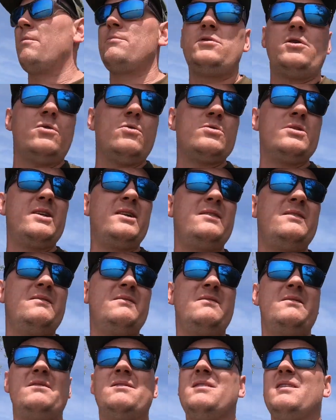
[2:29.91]
I'm using
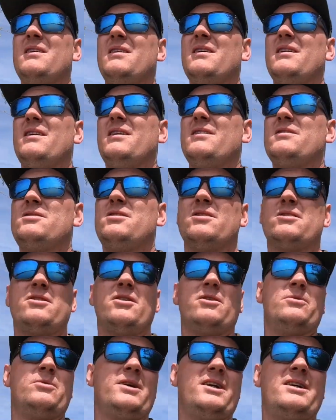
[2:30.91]
to
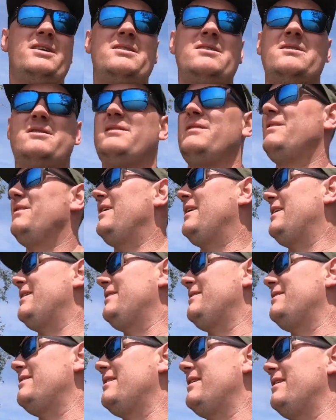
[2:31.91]
do this,
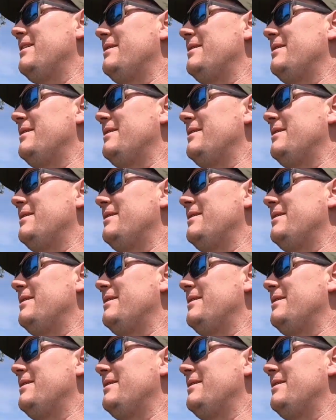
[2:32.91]
and